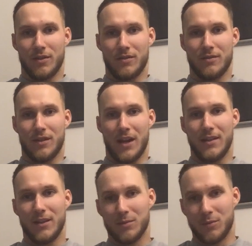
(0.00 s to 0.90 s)
I
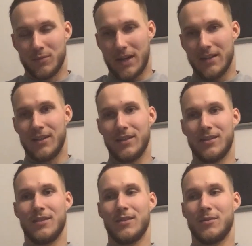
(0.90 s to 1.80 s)
need
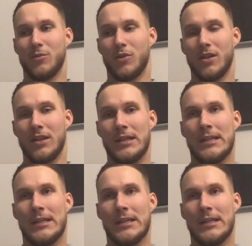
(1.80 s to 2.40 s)
more.